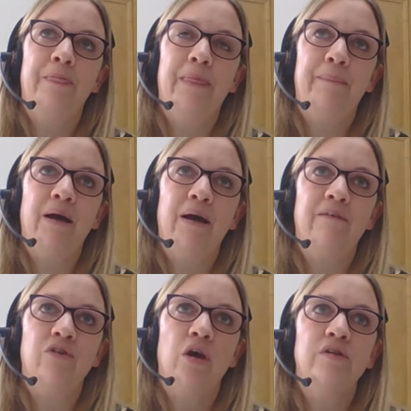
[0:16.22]
they might
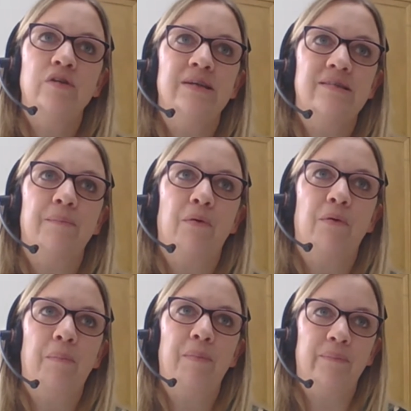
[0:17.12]
have noticed a
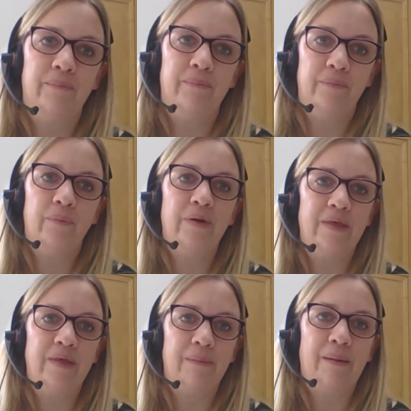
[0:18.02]
problem
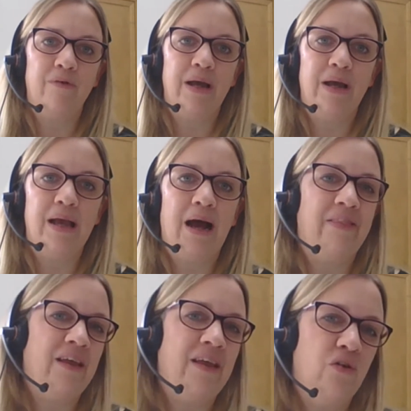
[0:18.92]
with their memory
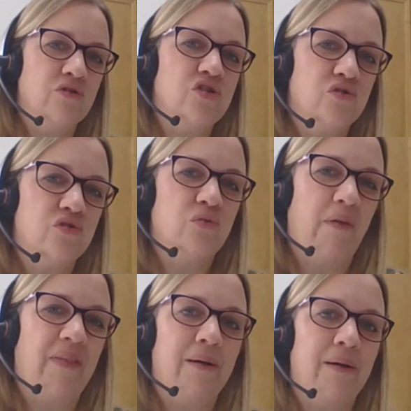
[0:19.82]
and they're not sure
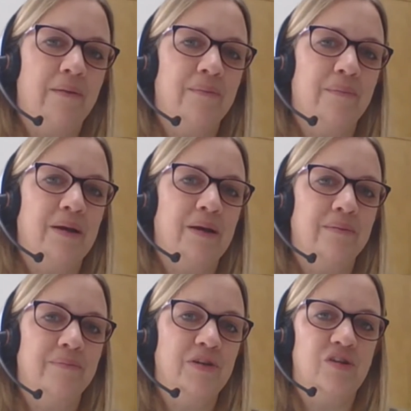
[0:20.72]
what that might
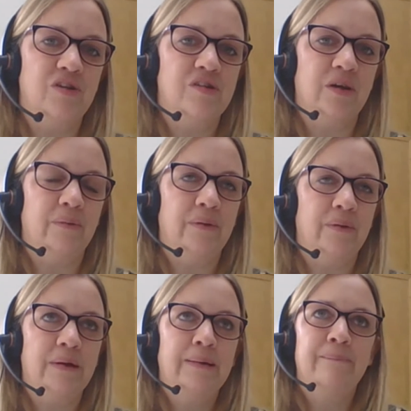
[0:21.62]
be due to.
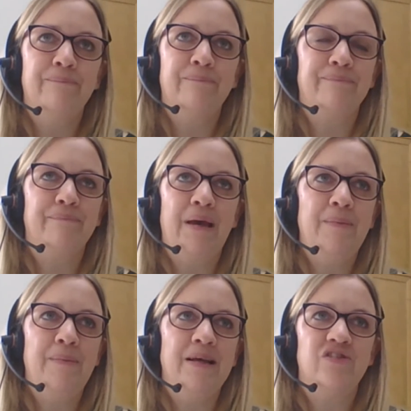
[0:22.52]

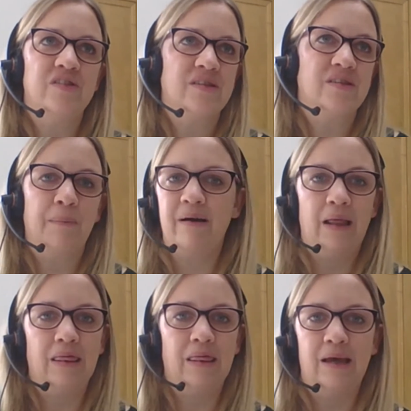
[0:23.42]
Maybe it's just a
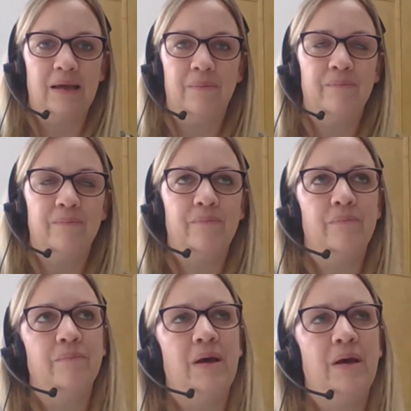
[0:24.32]
minor thing.
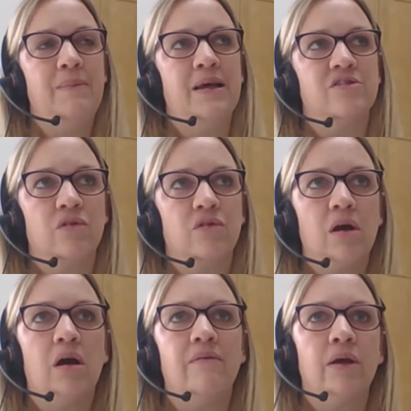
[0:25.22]
Maybe it's
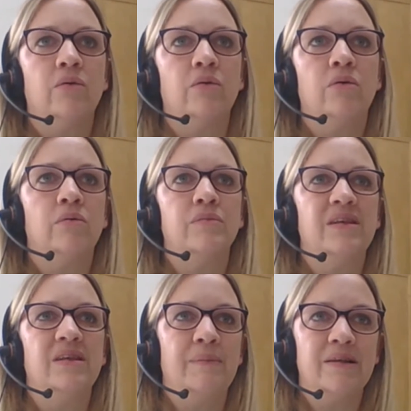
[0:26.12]
recurring or
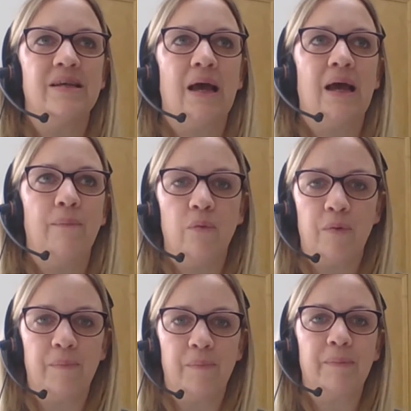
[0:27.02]
seeming to get more
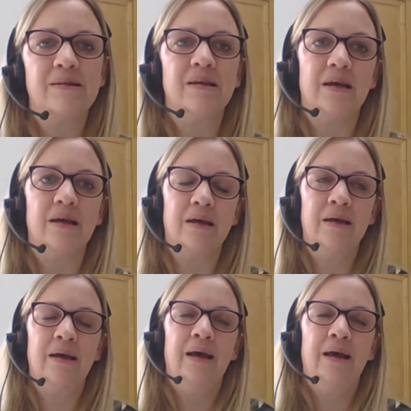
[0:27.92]
problematic.